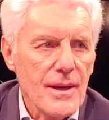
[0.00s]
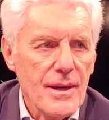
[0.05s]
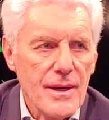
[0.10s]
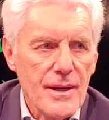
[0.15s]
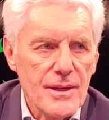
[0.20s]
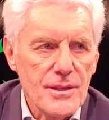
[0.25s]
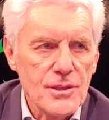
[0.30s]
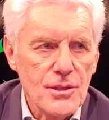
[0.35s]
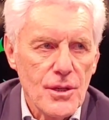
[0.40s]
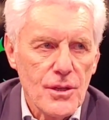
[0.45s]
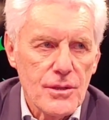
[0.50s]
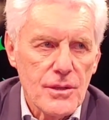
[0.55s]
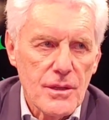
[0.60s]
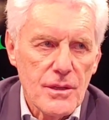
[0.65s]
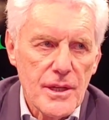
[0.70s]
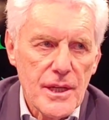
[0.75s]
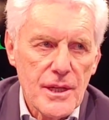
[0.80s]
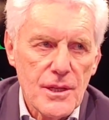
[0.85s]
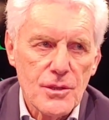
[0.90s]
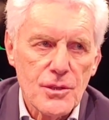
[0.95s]
Uh,
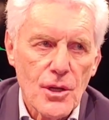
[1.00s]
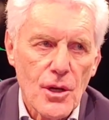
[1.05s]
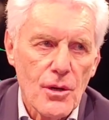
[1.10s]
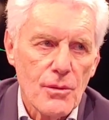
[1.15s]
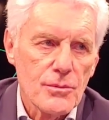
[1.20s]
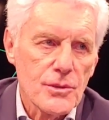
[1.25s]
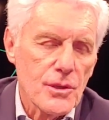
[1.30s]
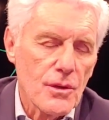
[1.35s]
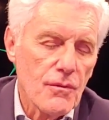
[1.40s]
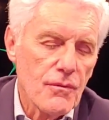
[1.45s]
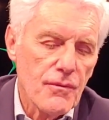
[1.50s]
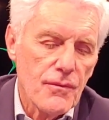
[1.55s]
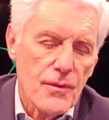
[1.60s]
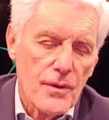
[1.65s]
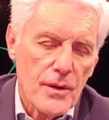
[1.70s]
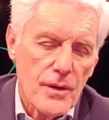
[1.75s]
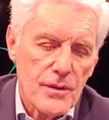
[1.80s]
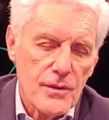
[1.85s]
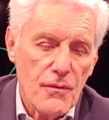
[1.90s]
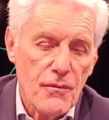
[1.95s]
certainly in terms of
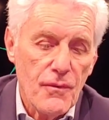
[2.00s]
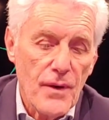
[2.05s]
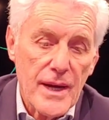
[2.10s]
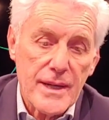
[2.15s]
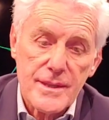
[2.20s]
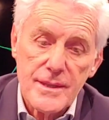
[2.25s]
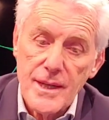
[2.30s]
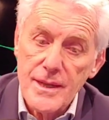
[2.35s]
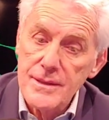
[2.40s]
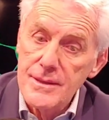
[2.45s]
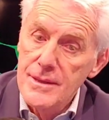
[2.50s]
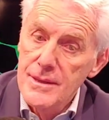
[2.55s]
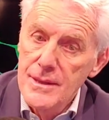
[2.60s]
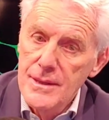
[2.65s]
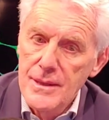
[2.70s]
uh, the fact that